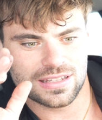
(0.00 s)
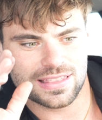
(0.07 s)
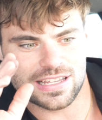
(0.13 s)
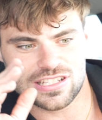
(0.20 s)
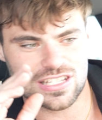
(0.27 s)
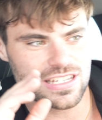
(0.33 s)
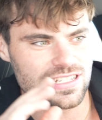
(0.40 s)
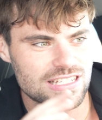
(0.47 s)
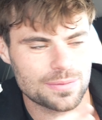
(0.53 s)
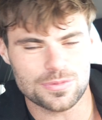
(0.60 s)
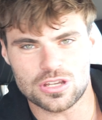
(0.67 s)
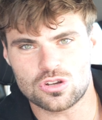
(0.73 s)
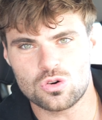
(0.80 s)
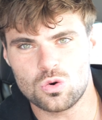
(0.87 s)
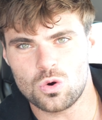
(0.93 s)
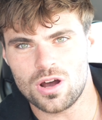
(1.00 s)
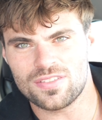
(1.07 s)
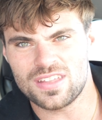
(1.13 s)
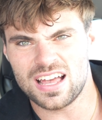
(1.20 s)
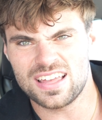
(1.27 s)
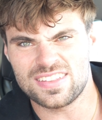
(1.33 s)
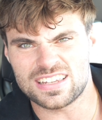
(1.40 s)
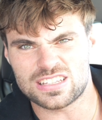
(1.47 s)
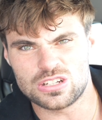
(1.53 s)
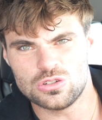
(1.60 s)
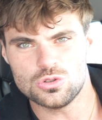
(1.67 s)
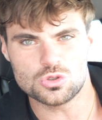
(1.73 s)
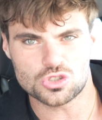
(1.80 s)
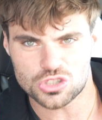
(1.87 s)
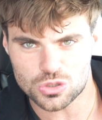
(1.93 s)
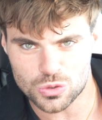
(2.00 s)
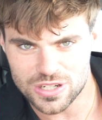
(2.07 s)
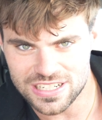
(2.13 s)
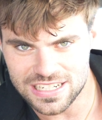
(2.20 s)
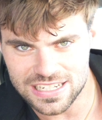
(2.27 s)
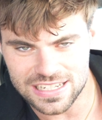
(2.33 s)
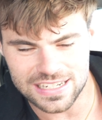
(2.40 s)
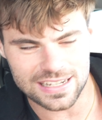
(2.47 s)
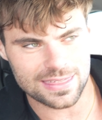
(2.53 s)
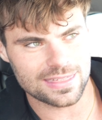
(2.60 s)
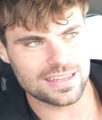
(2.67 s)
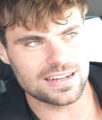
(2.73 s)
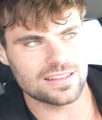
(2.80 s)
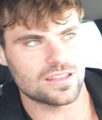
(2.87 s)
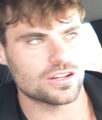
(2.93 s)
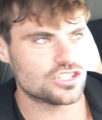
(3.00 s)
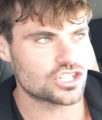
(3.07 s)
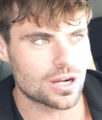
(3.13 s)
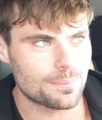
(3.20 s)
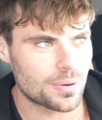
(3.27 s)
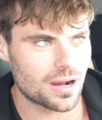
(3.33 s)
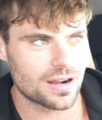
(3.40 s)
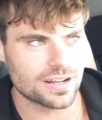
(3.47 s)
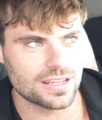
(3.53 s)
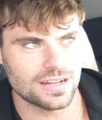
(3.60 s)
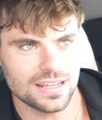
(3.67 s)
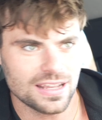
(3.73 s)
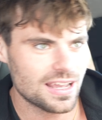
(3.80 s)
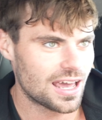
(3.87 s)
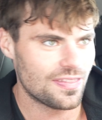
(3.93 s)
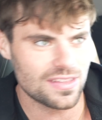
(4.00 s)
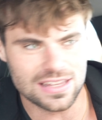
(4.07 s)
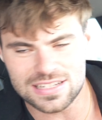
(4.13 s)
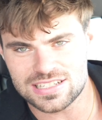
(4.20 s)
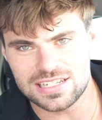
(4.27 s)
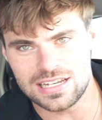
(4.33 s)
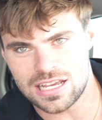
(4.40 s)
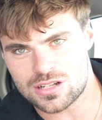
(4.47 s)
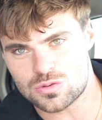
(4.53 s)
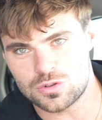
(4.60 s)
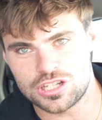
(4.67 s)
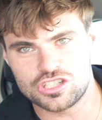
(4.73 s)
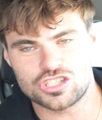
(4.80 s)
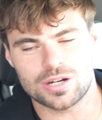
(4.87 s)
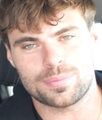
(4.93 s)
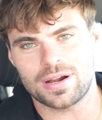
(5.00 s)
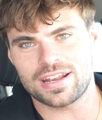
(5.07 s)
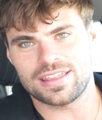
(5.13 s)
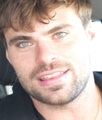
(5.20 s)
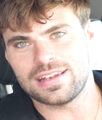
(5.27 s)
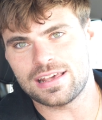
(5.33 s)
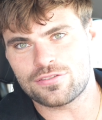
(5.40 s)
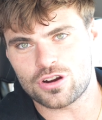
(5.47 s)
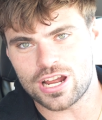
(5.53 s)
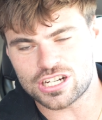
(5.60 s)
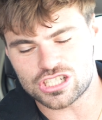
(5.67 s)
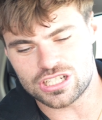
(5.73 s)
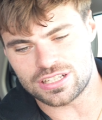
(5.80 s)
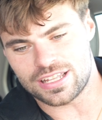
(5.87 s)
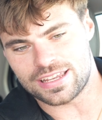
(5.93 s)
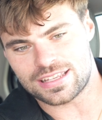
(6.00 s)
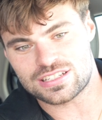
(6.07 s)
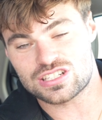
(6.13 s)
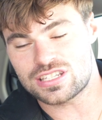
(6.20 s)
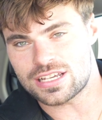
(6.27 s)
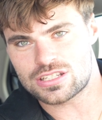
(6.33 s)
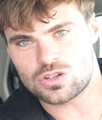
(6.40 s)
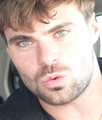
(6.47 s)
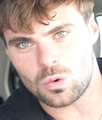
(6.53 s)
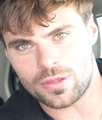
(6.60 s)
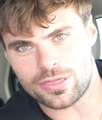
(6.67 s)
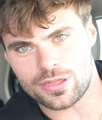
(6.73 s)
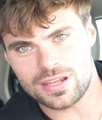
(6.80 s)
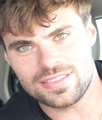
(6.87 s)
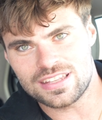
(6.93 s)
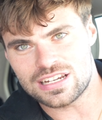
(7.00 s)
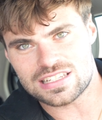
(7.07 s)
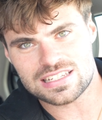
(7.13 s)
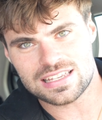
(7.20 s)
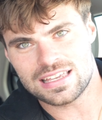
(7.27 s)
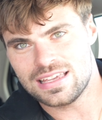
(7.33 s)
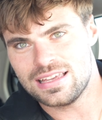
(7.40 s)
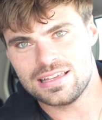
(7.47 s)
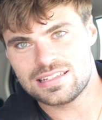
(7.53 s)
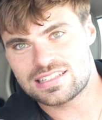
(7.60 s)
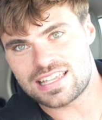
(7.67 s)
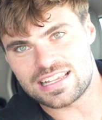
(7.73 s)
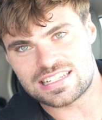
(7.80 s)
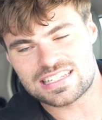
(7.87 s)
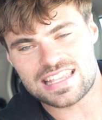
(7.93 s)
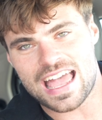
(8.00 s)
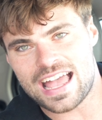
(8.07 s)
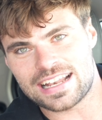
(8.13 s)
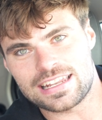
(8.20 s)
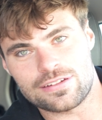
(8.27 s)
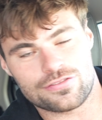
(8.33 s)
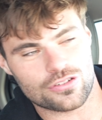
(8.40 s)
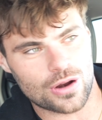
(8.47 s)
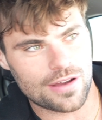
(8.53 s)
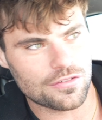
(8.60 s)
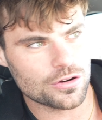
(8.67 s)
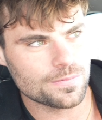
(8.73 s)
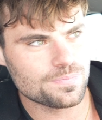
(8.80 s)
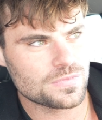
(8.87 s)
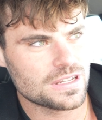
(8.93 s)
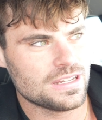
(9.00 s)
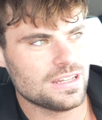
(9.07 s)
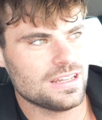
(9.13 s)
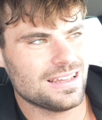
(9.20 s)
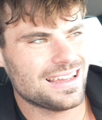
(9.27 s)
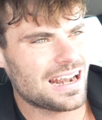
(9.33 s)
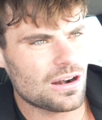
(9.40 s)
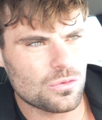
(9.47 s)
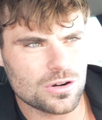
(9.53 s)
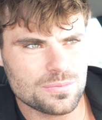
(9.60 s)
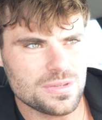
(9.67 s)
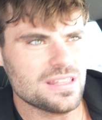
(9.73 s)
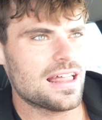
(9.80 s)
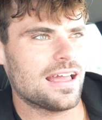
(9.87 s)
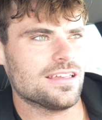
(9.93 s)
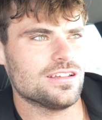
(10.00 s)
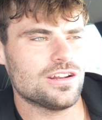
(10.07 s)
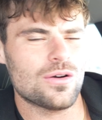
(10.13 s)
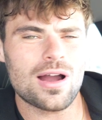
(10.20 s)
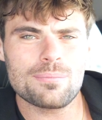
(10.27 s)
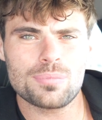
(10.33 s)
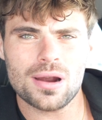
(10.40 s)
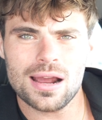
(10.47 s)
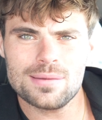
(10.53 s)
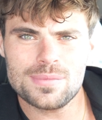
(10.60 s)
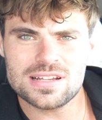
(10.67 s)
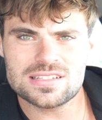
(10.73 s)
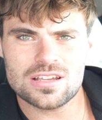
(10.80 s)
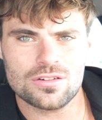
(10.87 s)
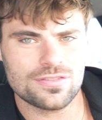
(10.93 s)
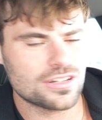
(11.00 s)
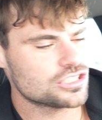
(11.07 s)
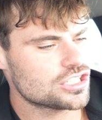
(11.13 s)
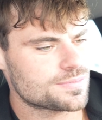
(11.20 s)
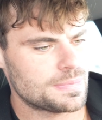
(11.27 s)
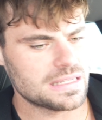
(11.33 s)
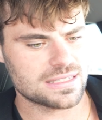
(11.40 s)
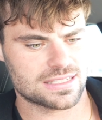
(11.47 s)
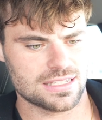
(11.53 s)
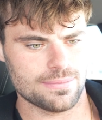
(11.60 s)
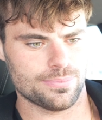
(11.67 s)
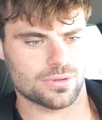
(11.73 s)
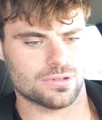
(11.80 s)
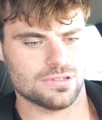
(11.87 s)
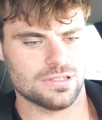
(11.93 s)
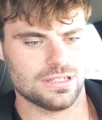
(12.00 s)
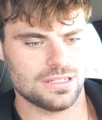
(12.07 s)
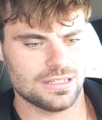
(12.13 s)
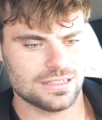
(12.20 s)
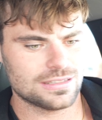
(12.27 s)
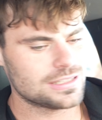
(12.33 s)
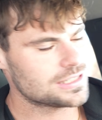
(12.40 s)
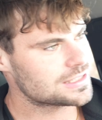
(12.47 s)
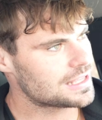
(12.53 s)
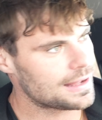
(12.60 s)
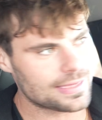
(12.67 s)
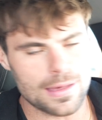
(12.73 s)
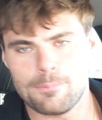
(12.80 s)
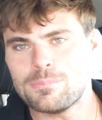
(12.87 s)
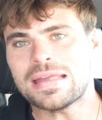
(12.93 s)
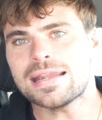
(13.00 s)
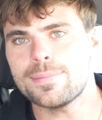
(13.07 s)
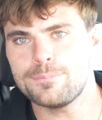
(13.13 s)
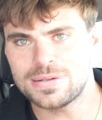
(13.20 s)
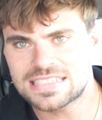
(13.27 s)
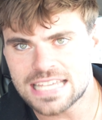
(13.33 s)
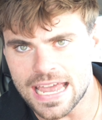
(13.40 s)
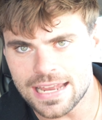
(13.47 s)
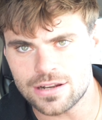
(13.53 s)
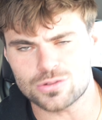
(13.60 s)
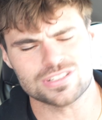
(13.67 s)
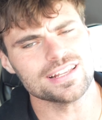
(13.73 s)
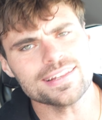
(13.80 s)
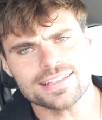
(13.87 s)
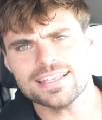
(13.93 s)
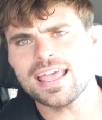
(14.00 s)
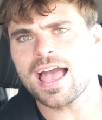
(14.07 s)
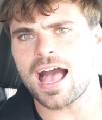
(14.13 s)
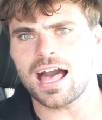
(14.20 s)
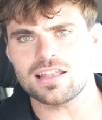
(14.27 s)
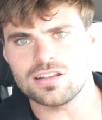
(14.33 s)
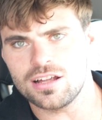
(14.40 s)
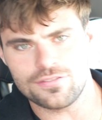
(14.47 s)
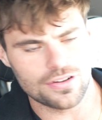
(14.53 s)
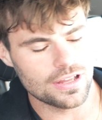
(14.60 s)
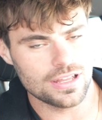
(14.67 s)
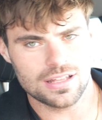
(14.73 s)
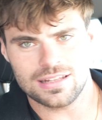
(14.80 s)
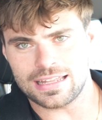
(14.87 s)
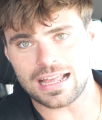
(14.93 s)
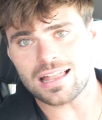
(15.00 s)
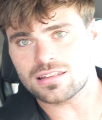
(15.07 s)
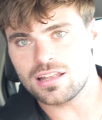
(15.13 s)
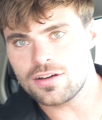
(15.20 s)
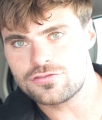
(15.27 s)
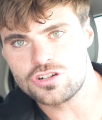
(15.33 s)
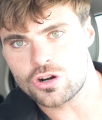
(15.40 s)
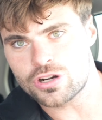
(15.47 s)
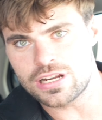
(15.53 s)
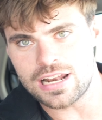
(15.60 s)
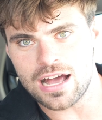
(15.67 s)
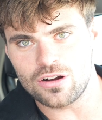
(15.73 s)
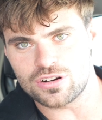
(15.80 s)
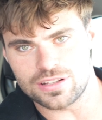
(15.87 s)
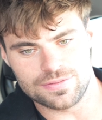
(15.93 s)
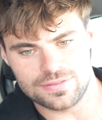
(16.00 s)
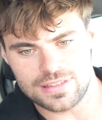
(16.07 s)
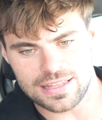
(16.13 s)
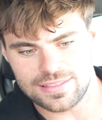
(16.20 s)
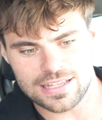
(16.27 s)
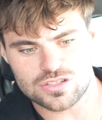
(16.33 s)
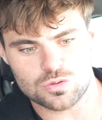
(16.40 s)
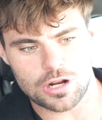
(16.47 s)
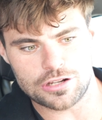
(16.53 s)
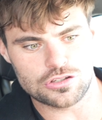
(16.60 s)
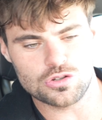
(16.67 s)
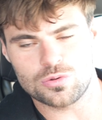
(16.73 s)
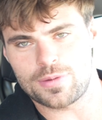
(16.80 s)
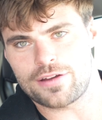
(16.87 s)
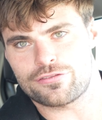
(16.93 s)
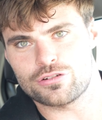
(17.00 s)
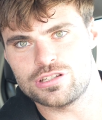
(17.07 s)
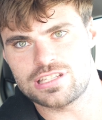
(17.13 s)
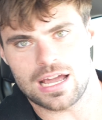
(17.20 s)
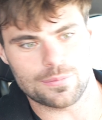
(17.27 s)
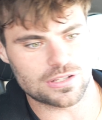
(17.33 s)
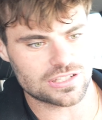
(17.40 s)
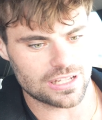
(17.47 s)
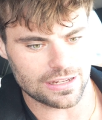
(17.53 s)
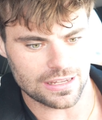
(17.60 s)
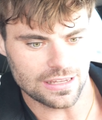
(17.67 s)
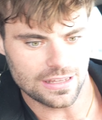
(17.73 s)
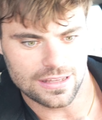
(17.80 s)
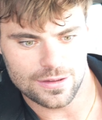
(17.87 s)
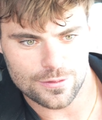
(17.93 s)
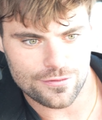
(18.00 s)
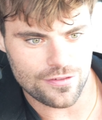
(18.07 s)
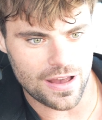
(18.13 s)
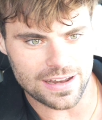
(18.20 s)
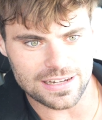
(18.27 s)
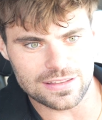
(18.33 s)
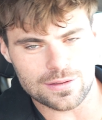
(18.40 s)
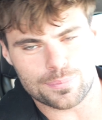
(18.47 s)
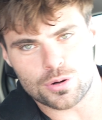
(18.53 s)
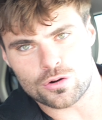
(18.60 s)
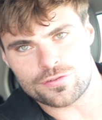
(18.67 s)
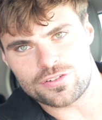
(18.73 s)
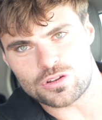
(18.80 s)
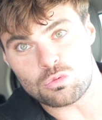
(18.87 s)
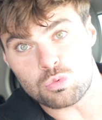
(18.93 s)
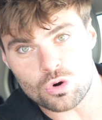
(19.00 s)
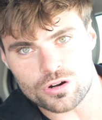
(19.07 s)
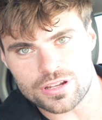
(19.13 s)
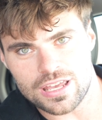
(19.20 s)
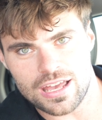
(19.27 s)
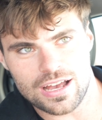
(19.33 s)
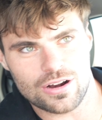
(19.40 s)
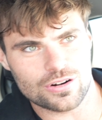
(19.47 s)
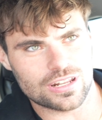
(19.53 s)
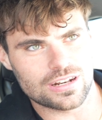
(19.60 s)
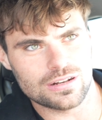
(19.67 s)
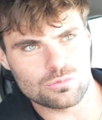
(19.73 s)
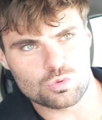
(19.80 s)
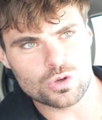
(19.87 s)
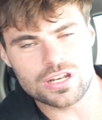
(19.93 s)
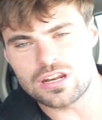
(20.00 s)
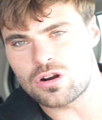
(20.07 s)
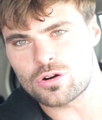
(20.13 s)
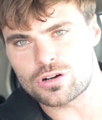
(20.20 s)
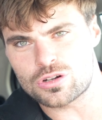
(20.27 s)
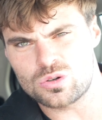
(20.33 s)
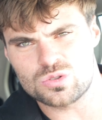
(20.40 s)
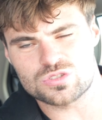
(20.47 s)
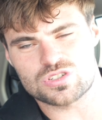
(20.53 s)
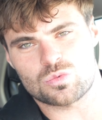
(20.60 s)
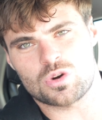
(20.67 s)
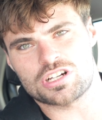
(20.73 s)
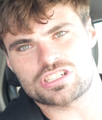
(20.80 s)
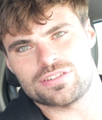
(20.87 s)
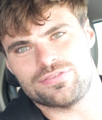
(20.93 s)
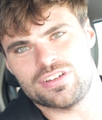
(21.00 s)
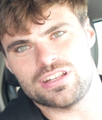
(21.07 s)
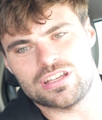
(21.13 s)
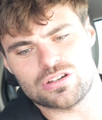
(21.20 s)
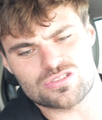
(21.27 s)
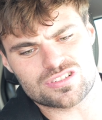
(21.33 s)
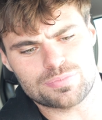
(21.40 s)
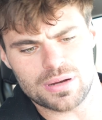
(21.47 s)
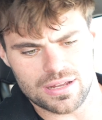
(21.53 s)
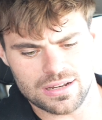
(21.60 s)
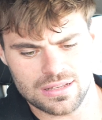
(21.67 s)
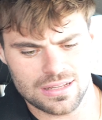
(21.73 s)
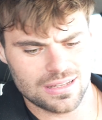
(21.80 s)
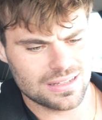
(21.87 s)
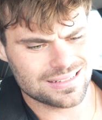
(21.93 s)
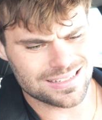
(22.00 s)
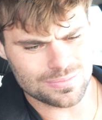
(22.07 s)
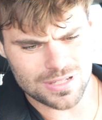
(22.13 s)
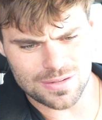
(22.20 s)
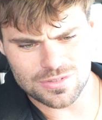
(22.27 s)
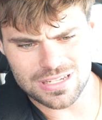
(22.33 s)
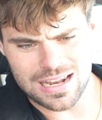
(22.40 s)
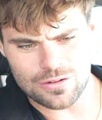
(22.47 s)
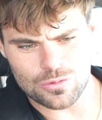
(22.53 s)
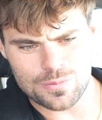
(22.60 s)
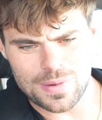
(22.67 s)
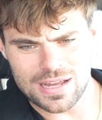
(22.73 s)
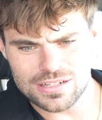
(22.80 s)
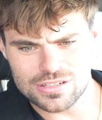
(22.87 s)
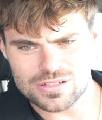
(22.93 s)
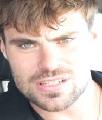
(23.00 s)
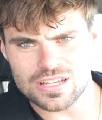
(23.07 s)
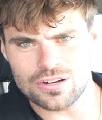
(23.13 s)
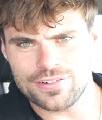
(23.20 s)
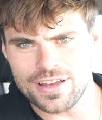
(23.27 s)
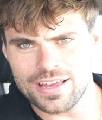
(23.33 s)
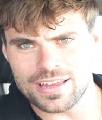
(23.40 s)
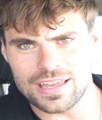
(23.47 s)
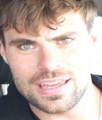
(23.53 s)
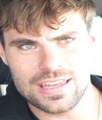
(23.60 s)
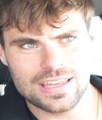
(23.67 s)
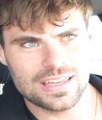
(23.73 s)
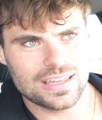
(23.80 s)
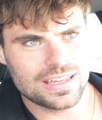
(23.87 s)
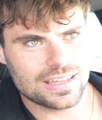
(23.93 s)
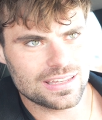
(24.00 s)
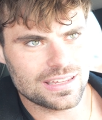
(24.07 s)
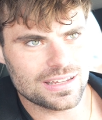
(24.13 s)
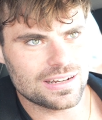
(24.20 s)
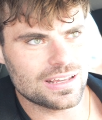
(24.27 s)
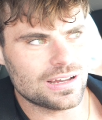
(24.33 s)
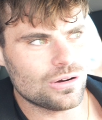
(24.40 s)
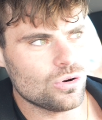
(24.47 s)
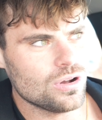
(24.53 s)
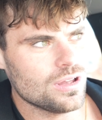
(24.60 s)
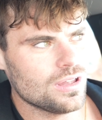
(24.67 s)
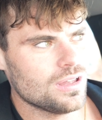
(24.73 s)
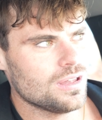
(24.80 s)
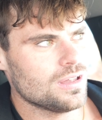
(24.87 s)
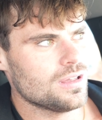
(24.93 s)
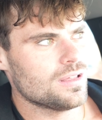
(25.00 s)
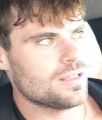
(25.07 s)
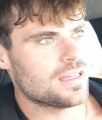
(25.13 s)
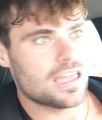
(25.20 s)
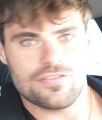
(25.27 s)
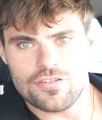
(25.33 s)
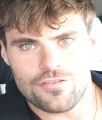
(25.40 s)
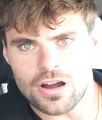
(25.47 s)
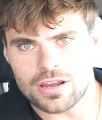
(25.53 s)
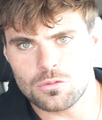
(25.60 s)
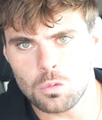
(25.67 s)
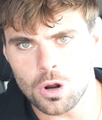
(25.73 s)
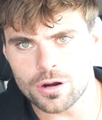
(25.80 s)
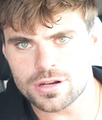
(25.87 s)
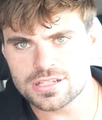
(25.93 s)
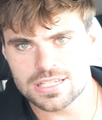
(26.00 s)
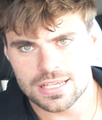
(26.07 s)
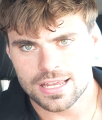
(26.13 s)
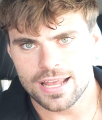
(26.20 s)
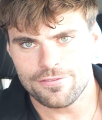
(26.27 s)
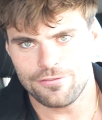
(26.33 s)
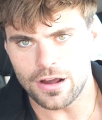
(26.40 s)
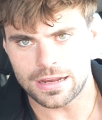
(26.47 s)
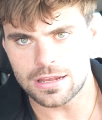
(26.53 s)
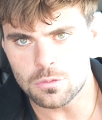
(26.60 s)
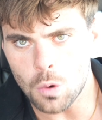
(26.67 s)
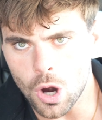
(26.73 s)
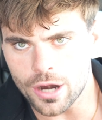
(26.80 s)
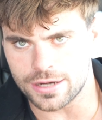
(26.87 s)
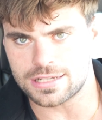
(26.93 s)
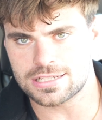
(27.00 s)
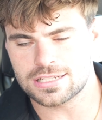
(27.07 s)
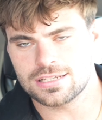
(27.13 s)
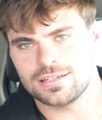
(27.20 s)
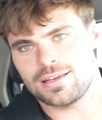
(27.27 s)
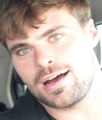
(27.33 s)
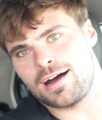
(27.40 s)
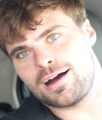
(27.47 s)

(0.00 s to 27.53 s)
they see something cool online, like the new trending thing, and they jump on it. And then they see the next one, they jump on it, and they never actually like stick to one thing. They just stay stagnant forever. And I don't want to be that. You know, I pride myself on just being simple, just the meat and potatoes. Like, yeah, I love nerding out, and that's what I do in my free time is like finding the perfect workout and reading articles and watching videos. But sometimes you got to remind yourself, hey, you know, if it fucking works, it fucking works.